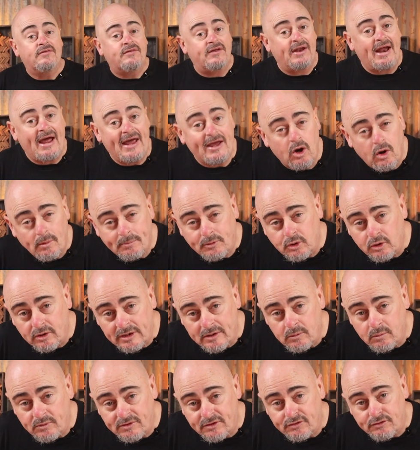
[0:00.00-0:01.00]
Today, I'm
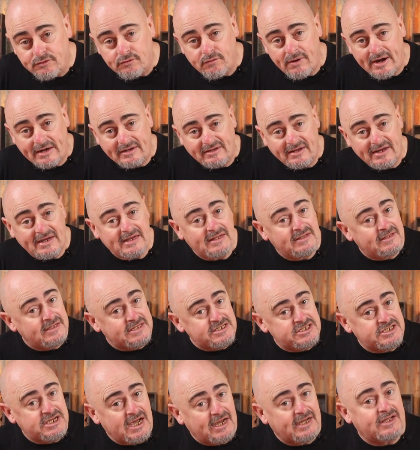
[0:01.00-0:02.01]
cooking with a direct heat, and
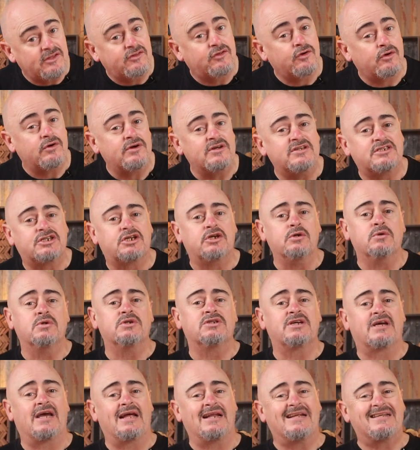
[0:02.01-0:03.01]
these yakitori skewers
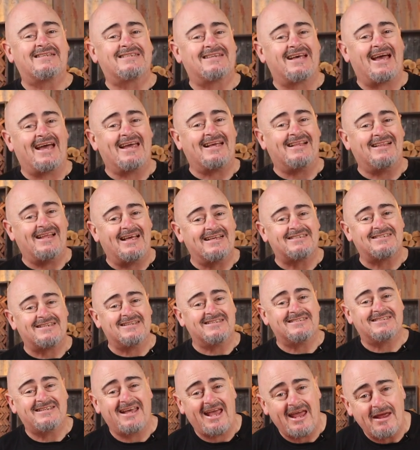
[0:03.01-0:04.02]
are gonna take less
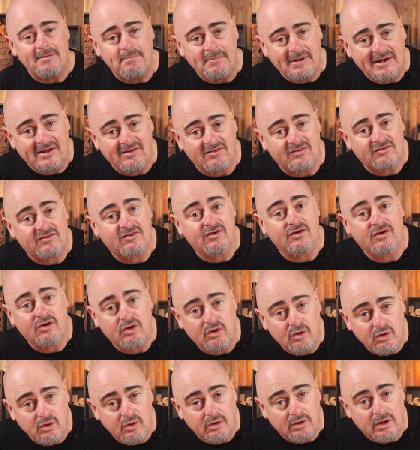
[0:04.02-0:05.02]
than 10 minutes to
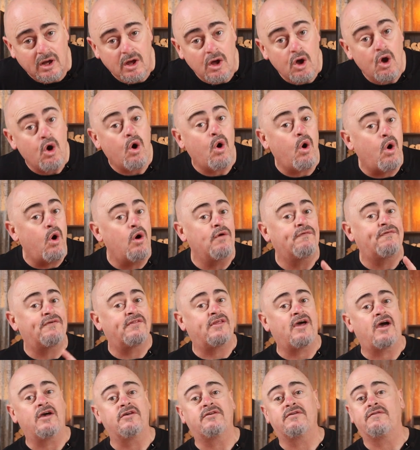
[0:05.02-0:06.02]
cook. Or for
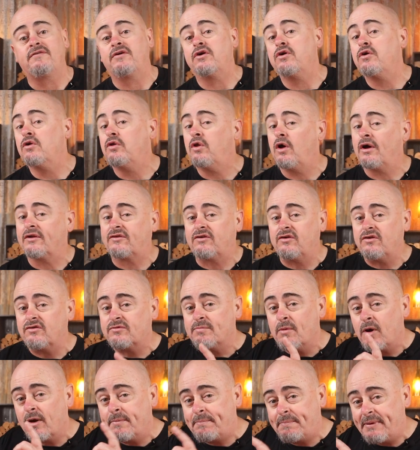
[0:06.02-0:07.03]
those of you who like to use
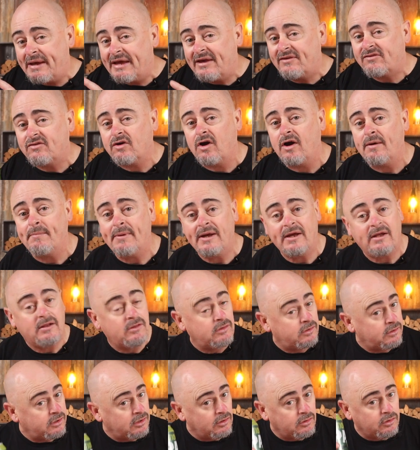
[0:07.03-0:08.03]
my beer timer,
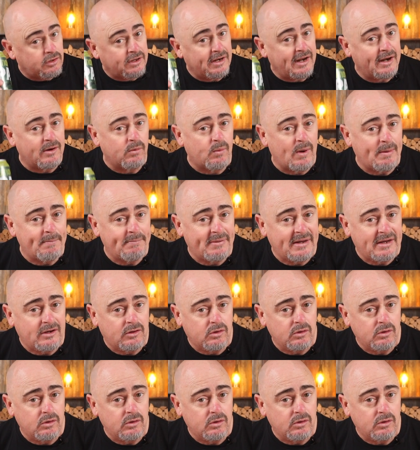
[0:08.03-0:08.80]
you're looking at a 1 beer